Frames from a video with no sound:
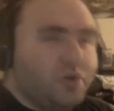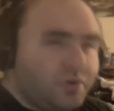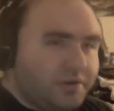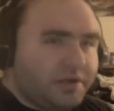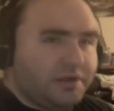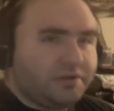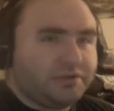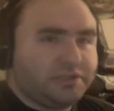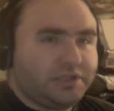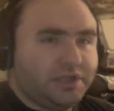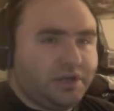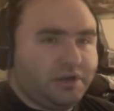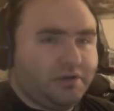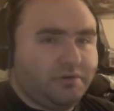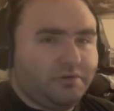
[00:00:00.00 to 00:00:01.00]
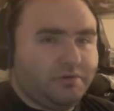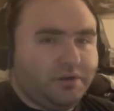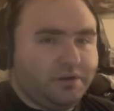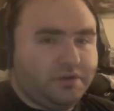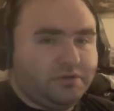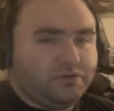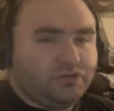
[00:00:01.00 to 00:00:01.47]
2 years
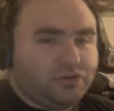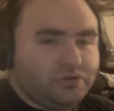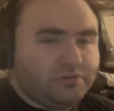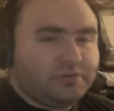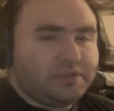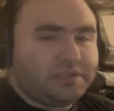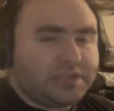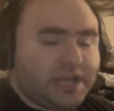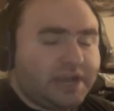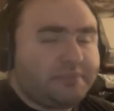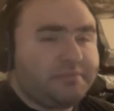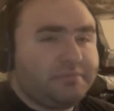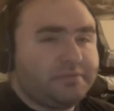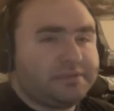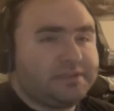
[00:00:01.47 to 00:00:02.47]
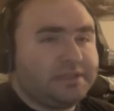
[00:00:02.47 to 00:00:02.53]
ago, during the time